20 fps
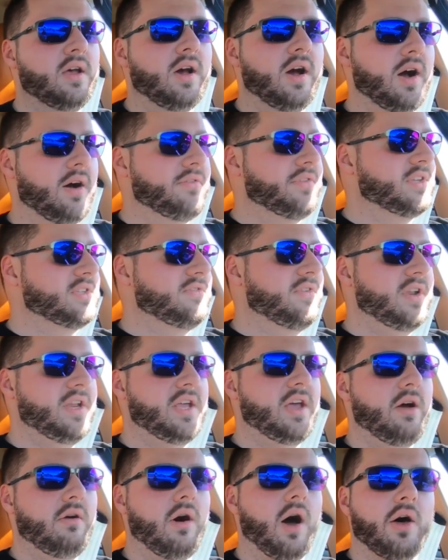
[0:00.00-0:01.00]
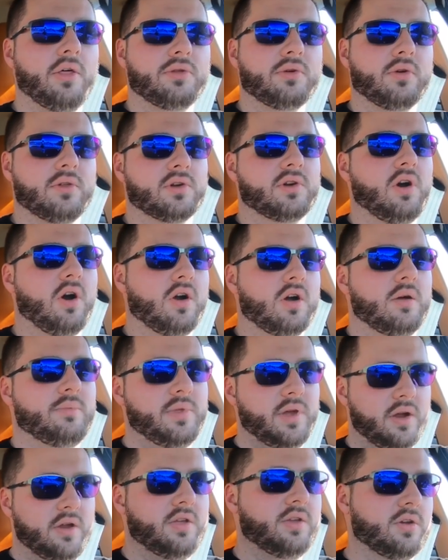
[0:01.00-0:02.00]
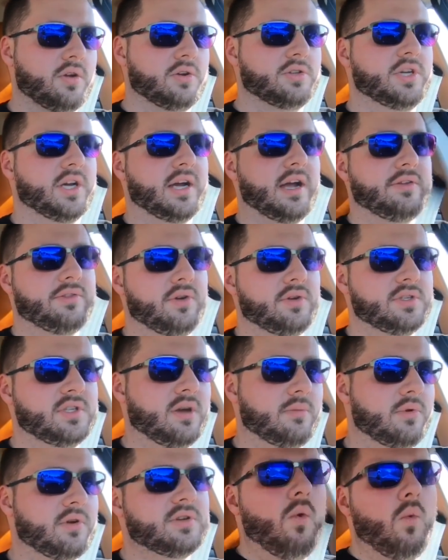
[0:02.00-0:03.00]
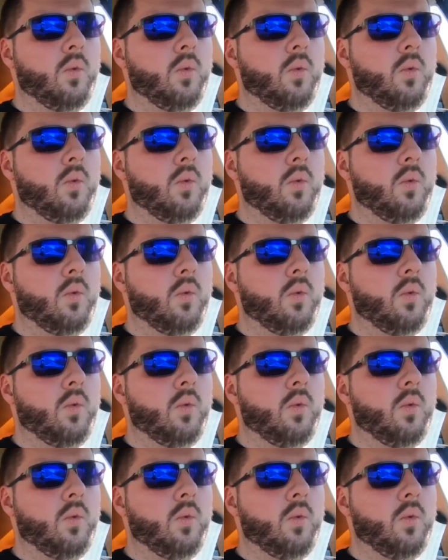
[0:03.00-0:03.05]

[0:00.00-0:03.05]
of this video. I'll throw the card up there. You can go check out those numbers.